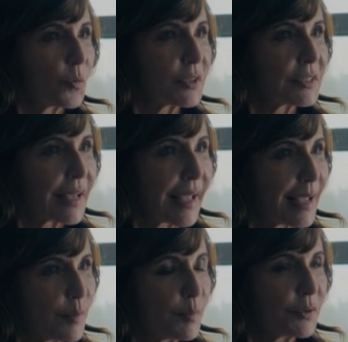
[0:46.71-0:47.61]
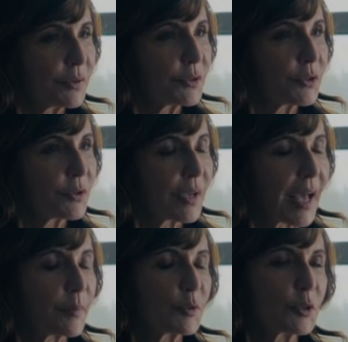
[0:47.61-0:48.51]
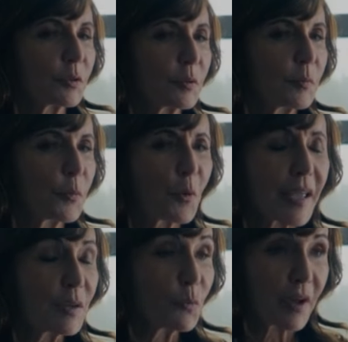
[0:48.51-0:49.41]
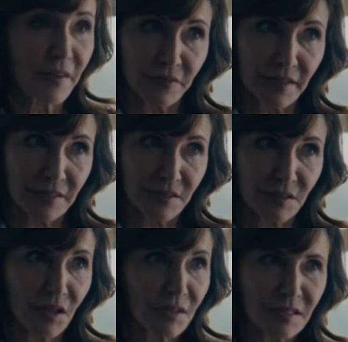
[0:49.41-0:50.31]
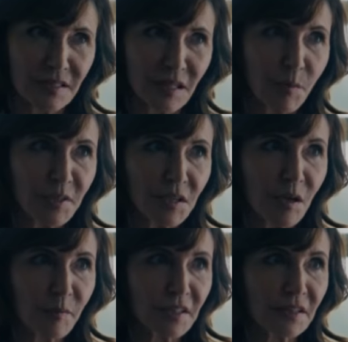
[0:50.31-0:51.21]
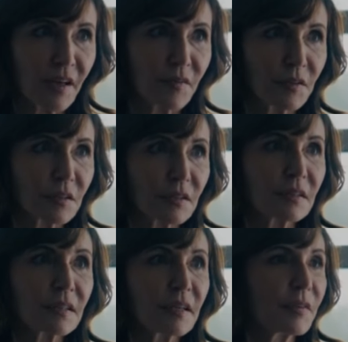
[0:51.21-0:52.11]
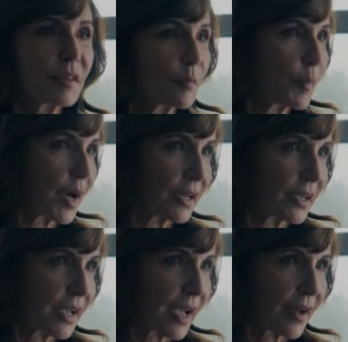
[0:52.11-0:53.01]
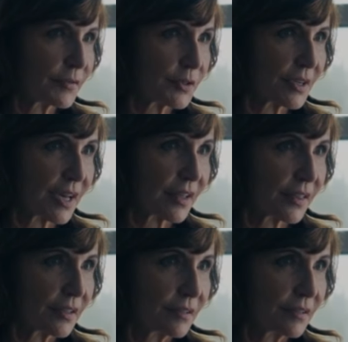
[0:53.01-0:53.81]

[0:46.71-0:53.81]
was able to capture brain wavelengths on a subatomic level leaving the body after death.